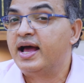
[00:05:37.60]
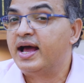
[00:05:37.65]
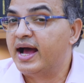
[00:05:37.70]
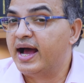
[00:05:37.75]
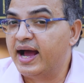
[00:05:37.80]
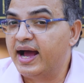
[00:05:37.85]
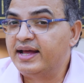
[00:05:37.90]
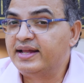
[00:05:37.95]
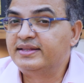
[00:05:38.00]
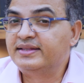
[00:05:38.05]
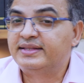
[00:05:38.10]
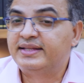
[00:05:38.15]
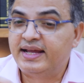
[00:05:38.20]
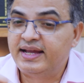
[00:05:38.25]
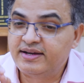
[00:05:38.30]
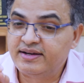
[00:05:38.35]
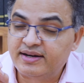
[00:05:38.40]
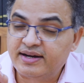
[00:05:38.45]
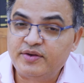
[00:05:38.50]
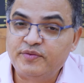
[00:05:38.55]
and
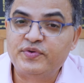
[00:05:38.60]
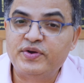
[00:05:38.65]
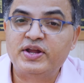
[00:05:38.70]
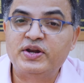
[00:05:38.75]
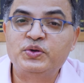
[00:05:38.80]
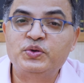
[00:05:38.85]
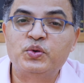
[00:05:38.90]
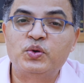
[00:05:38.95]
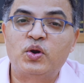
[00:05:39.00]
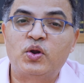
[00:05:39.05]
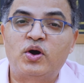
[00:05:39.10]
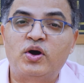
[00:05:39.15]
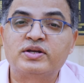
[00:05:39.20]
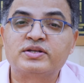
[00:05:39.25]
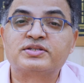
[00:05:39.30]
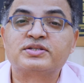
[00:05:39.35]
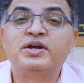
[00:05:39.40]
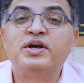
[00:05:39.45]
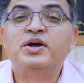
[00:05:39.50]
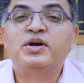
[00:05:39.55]
their revenue
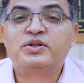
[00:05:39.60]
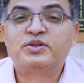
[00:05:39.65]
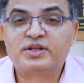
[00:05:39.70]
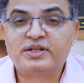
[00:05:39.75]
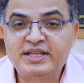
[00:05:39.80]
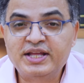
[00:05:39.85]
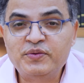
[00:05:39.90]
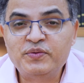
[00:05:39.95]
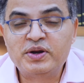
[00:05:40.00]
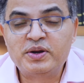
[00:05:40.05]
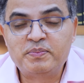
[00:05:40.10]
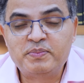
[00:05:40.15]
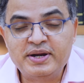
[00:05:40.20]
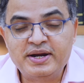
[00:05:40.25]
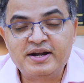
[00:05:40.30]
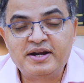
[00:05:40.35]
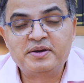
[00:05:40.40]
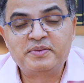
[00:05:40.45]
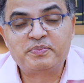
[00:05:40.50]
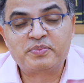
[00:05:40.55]
loss, they will
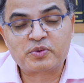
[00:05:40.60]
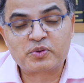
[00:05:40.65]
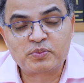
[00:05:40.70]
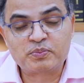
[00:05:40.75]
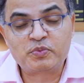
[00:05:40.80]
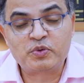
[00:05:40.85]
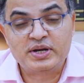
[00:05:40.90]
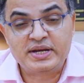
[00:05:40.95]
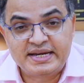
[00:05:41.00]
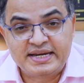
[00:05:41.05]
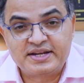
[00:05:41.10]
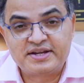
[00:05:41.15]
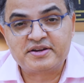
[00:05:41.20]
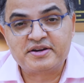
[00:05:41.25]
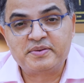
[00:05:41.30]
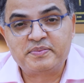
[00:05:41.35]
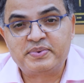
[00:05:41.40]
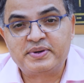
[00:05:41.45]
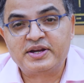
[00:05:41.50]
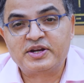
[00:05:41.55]
build
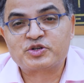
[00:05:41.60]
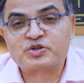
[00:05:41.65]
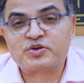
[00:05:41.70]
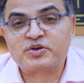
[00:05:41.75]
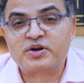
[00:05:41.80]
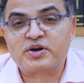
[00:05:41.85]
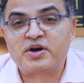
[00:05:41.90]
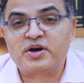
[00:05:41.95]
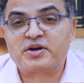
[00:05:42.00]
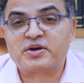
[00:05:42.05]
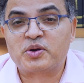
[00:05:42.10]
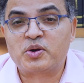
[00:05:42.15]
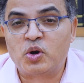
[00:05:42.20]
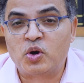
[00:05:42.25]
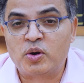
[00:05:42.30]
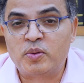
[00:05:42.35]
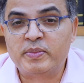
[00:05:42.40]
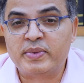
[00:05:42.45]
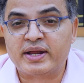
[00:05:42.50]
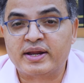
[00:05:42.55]
political pressure on
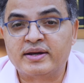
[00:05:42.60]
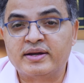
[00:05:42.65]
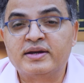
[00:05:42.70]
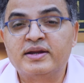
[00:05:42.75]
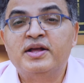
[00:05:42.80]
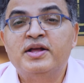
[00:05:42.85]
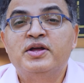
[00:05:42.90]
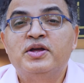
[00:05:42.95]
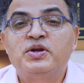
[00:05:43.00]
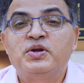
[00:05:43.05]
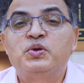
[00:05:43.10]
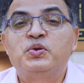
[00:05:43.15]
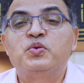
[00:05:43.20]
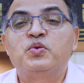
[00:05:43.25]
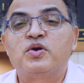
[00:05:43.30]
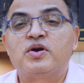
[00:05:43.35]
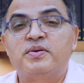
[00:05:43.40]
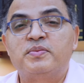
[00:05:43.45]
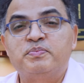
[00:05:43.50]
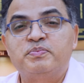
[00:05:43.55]
government to
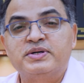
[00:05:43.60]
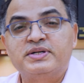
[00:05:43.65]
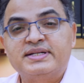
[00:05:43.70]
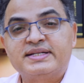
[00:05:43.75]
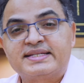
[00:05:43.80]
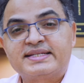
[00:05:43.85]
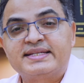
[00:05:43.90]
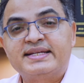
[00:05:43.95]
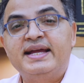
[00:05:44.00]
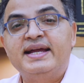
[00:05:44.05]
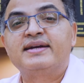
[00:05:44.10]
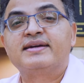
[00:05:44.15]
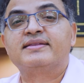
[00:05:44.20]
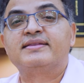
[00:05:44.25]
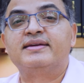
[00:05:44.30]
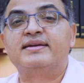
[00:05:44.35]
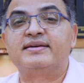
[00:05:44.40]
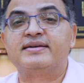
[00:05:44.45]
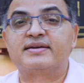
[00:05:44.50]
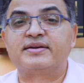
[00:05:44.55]
compensate
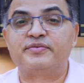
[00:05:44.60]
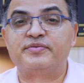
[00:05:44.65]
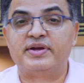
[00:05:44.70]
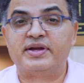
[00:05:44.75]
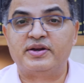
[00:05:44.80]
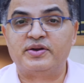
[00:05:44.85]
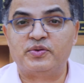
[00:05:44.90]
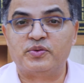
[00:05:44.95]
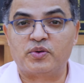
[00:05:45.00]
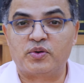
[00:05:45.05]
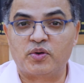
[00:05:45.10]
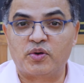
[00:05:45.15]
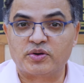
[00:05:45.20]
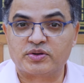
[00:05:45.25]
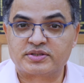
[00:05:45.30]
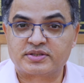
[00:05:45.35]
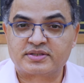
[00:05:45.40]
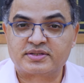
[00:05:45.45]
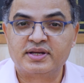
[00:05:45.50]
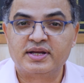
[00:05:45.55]
their revenue
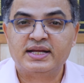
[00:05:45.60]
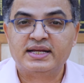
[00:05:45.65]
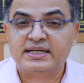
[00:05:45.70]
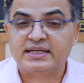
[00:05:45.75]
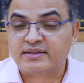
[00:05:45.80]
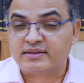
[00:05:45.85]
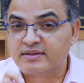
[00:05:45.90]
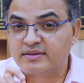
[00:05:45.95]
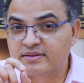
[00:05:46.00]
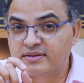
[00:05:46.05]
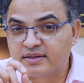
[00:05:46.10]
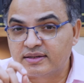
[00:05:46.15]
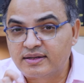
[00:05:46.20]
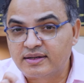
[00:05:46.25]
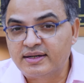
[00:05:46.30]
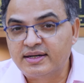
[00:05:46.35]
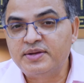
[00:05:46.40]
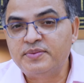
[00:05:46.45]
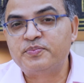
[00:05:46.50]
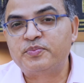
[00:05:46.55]
loss. The
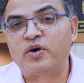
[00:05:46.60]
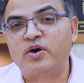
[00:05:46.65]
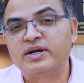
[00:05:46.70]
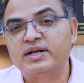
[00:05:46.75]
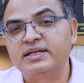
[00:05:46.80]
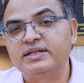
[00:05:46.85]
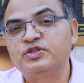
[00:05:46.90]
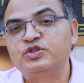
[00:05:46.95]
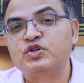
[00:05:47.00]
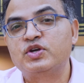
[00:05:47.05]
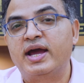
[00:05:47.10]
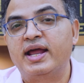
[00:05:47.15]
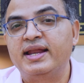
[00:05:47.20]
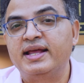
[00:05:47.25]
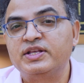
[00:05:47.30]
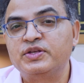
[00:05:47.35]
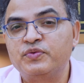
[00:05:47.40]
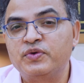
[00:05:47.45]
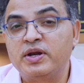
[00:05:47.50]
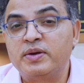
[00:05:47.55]
third important
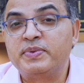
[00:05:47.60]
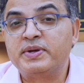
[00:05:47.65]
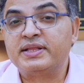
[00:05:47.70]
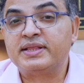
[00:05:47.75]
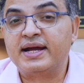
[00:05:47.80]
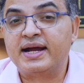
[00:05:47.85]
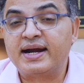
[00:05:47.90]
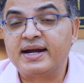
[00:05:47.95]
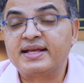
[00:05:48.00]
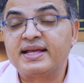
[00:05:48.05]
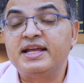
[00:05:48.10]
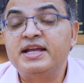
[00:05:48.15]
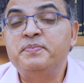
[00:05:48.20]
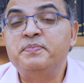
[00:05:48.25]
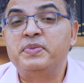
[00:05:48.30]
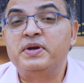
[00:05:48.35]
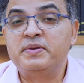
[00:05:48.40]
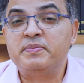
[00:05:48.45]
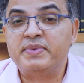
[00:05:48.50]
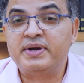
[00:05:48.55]
challenge will be that
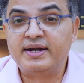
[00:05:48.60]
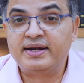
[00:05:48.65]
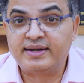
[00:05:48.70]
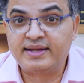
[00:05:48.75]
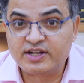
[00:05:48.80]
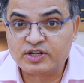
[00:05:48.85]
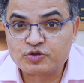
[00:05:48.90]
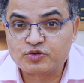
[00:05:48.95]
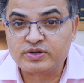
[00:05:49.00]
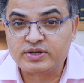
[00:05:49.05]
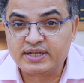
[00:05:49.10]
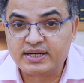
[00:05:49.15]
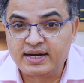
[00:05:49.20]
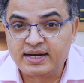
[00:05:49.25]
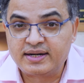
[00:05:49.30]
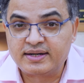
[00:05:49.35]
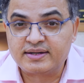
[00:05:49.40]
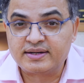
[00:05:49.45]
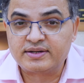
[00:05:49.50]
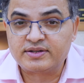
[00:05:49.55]
implementation
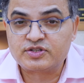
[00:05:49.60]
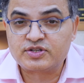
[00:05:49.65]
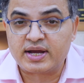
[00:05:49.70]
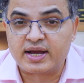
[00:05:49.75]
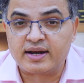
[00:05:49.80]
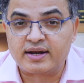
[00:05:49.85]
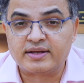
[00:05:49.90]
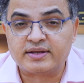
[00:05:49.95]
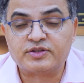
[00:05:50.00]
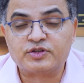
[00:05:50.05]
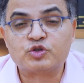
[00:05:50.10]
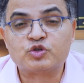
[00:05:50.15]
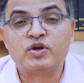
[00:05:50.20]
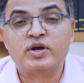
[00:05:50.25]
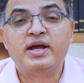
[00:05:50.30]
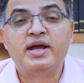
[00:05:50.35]
related challenge,